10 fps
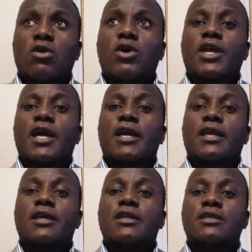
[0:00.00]
going
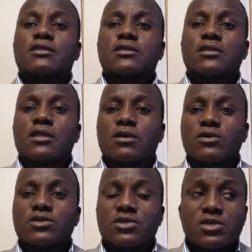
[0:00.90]
against the
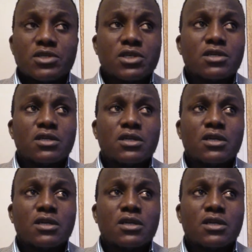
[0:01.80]
constitution,